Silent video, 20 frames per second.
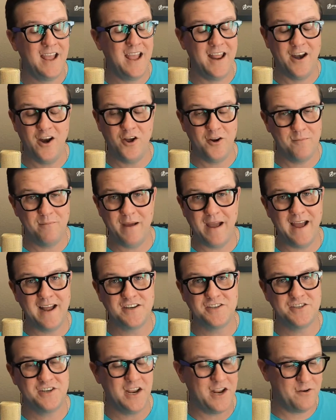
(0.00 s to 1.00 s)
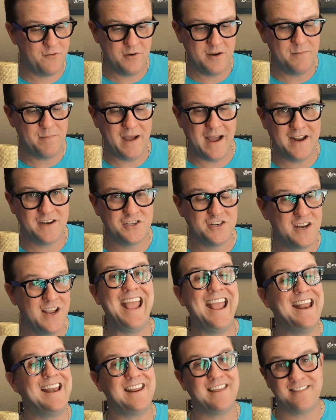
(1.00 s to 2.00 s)
and unpatch and repatch
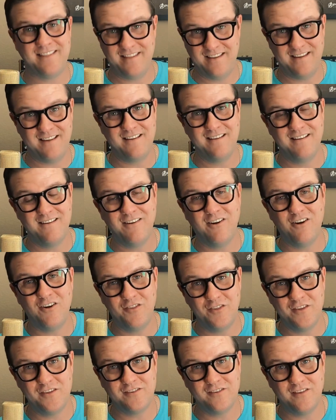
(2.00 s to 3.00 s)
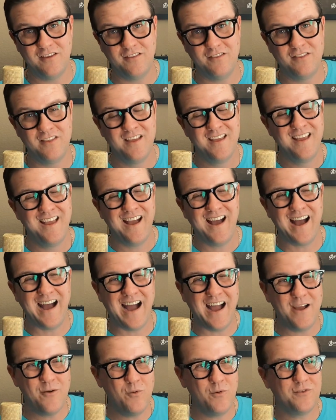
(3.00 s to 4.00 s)
anything on this synth.
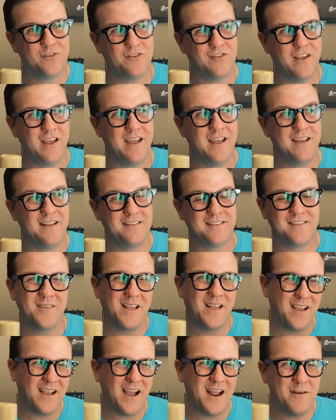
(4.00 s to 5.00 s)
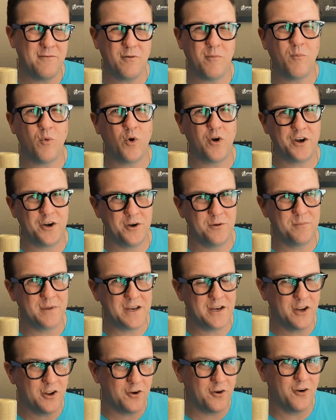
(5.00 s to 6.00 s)
I would say it's kind of a more
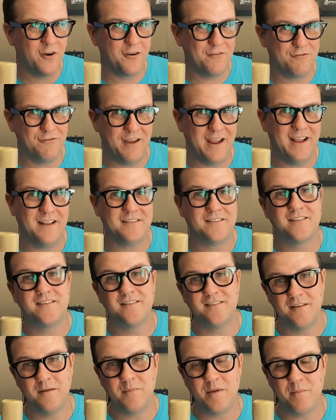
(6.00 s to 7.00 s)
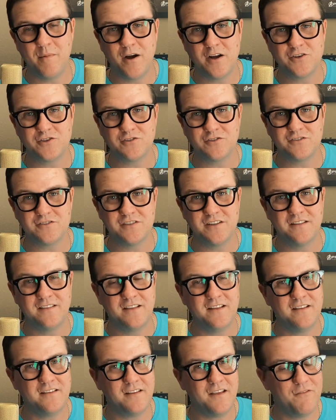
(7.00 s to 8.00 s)
intermediate or advanced semi-modular synth.
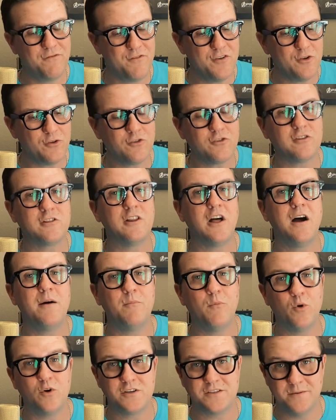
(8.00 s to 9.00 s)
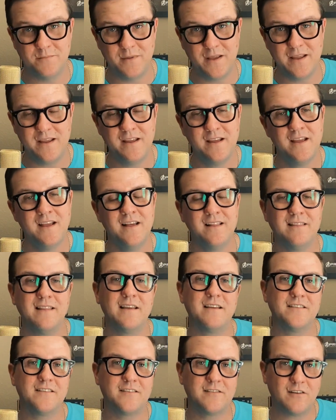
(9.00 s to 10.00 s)
It feels a lot more to me like
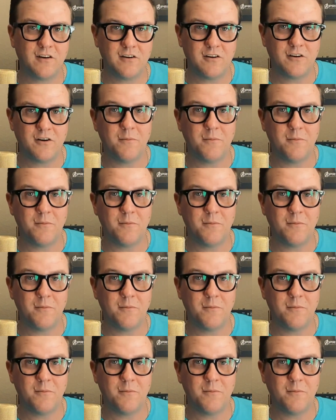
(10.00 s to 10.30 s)
a starter